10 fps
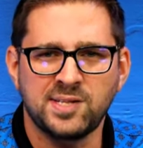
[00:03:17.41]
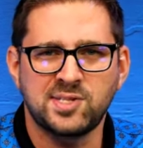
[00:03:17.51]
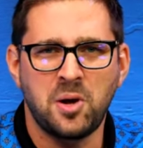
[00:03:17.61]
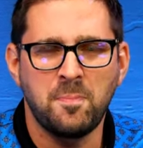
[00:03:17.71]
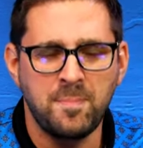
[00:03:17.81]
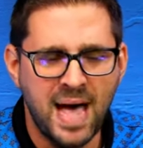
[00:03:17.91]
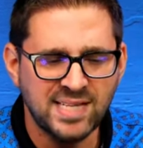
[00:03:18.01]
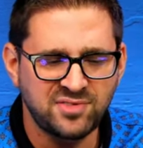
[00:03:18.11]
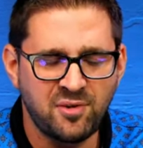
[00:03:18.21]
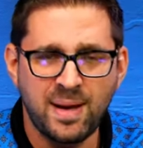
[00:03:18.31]
So
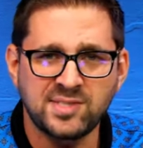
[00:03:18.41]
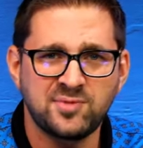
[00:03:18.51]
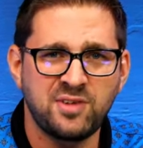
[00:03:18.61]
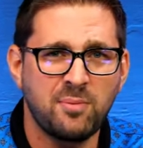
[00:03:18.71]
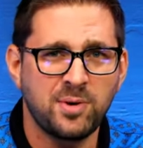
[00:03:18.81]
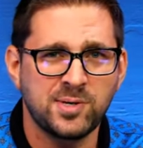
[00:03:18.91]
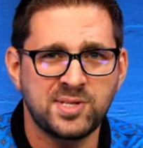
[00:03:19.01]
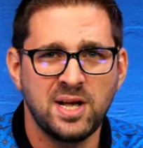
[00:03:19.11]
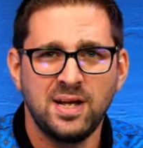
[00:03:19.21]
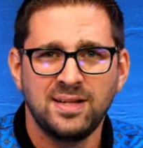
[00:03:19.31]
massive amounts of numbers
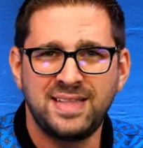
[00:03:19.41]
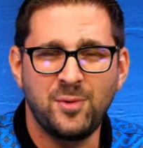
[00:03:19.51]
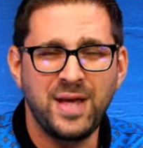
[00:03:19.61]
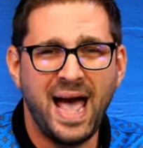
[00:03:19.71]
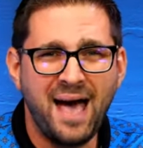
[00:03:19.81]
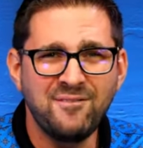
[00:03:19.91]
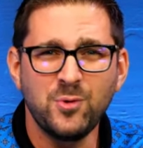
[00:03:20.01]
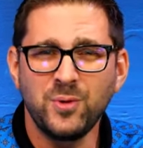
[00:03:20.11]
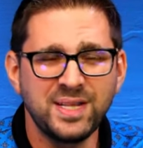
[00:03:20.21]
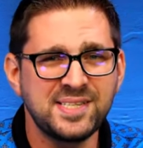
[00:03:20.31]
that we
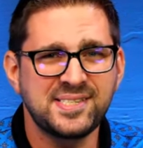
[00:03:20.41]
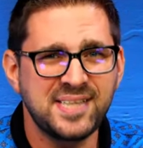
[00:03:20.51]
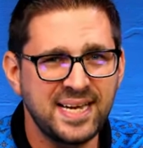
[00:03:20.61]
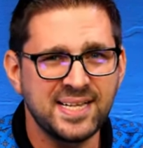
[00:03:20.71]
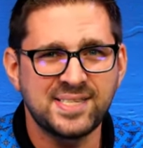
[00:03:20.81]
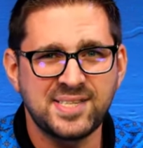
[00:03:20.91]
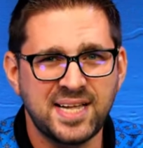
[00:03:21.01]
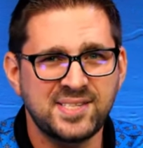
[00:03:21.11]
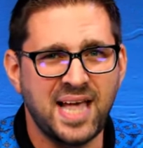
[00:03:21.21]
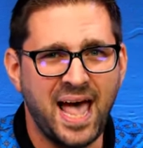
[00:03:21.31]
haven't really seen
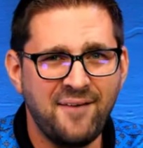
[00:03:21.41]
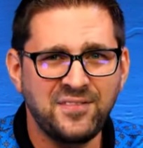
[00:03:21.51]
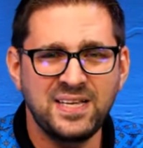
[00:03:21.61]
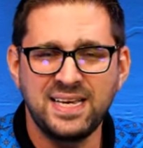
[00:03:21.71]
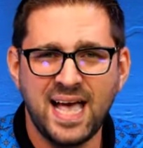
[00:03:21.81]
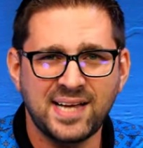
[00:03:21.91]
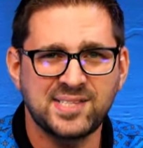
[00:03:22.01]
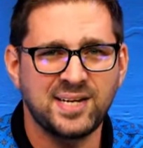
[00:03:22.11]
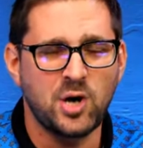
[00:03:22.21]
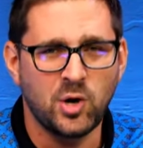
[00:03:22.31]
since F T X
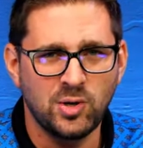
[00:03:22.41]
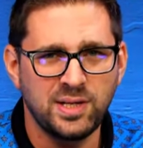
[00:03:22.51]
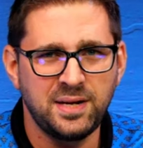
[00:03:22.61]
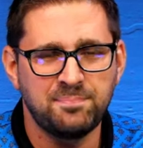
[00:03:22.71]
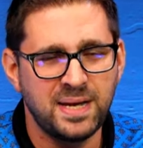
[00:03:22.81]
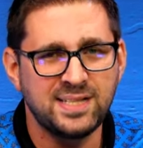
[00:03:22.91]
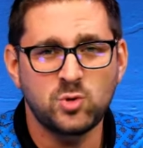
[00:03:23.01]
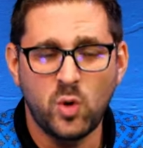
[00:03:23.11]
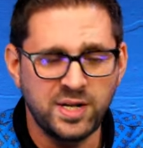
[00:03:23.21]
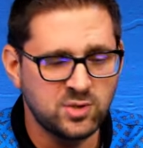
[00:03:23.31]
and early mid
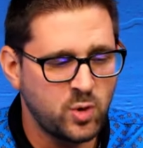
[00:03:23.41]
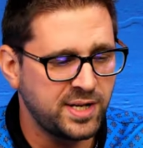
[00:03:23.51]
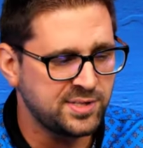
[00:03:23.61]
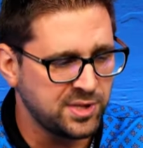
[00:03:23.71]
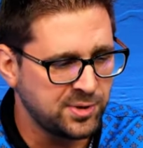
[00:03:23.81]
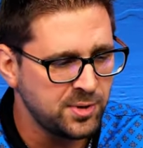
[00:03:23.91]
twenty twenty-two.